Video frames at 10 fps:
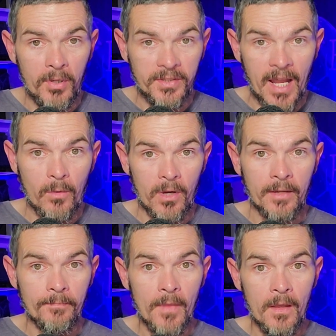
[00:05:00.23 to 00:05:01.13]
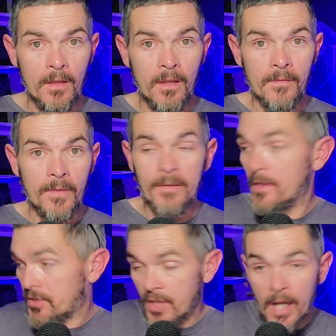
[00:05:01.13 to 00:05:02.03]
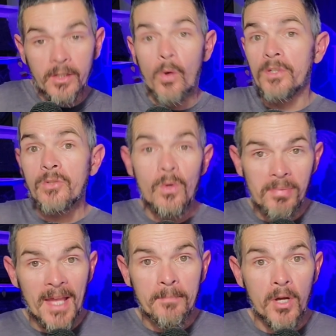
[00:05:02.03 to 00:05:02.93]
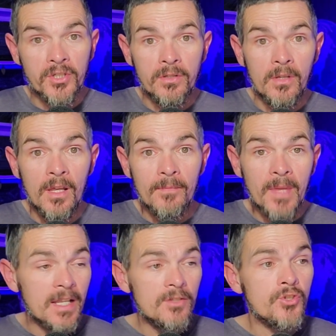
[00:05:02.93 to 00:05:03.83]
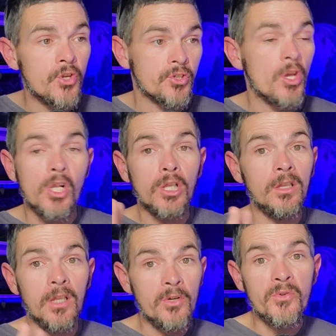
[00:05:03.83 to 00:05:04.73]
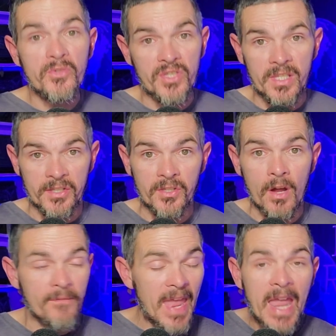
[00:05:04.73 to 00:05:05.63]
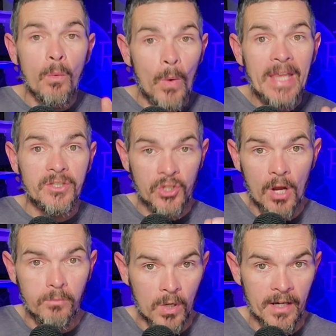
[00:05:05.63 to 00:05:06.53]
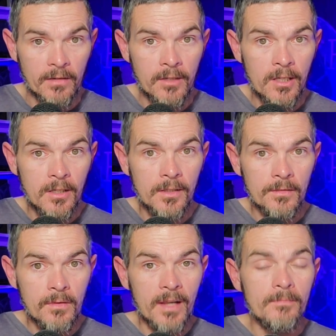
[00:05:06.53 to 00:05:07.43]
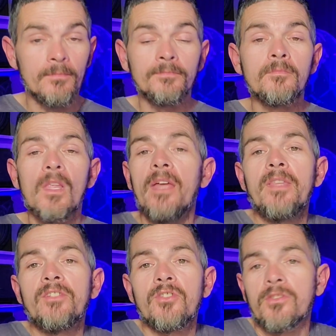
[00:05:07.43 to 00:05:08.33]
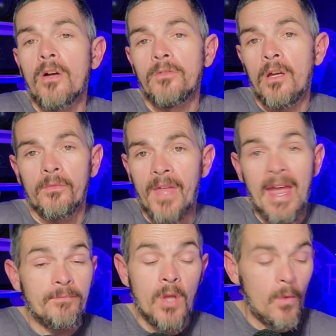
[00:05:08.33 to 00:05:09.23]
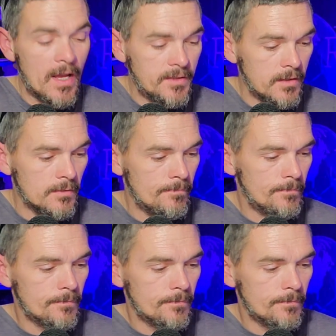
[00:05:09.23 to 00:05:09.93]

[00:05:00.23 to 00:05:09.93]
put it that way. That it's not going to a black budget. They didn't just lose this stuff. It went somewhere, right? And they just don't know. They have no idea.